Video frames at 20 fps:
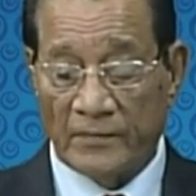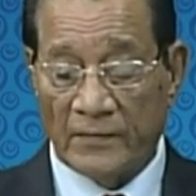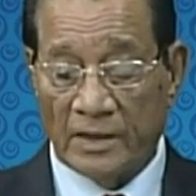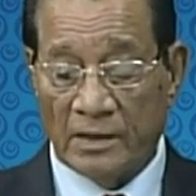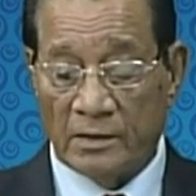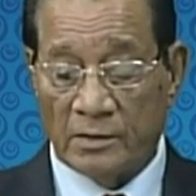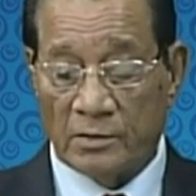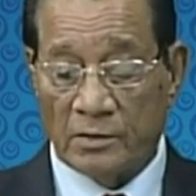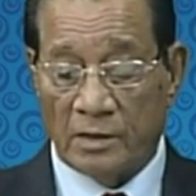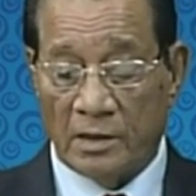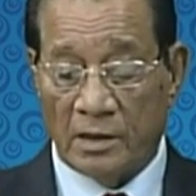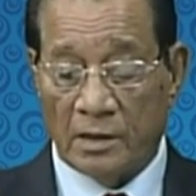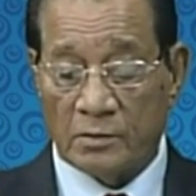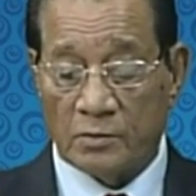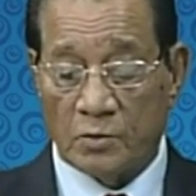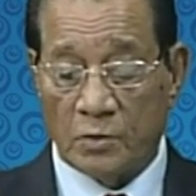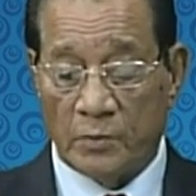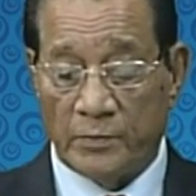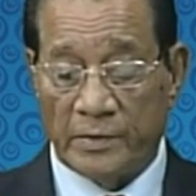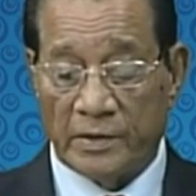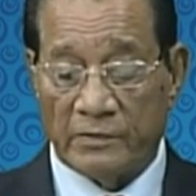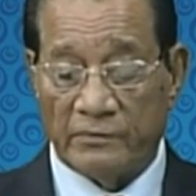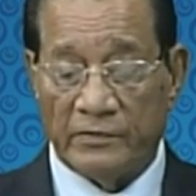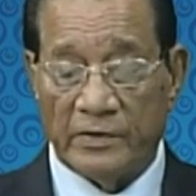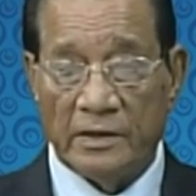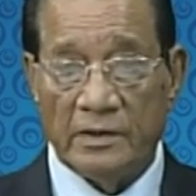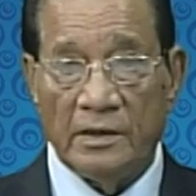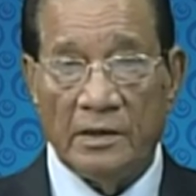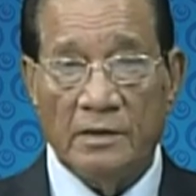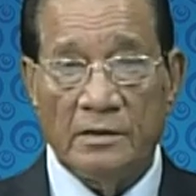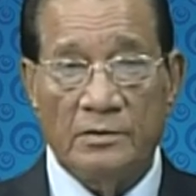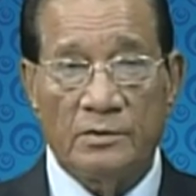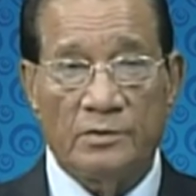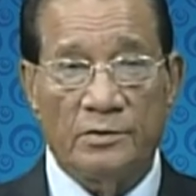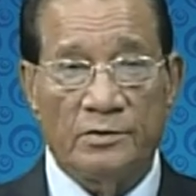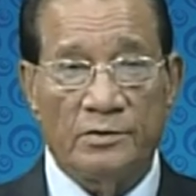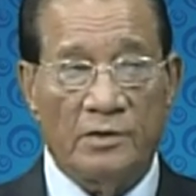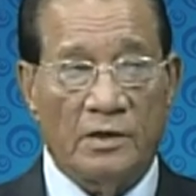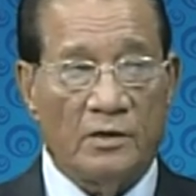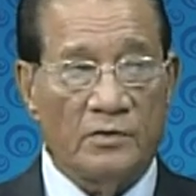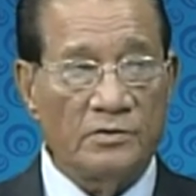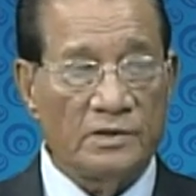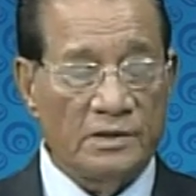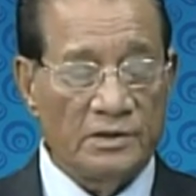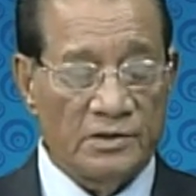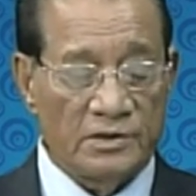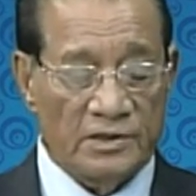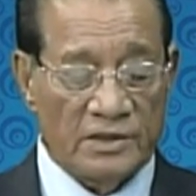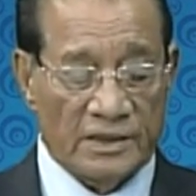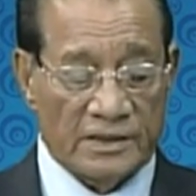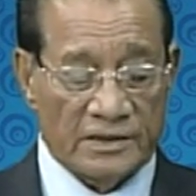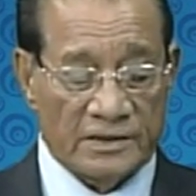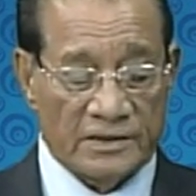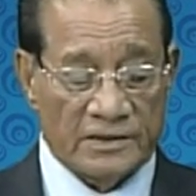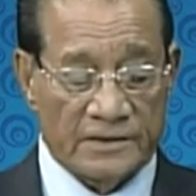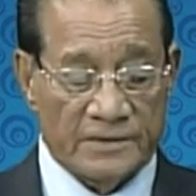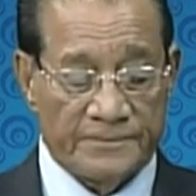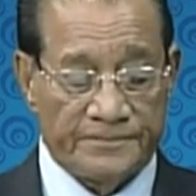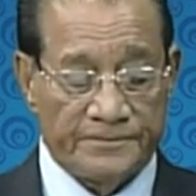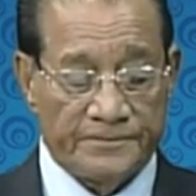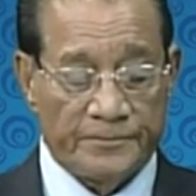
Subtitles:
to October 1, 2006.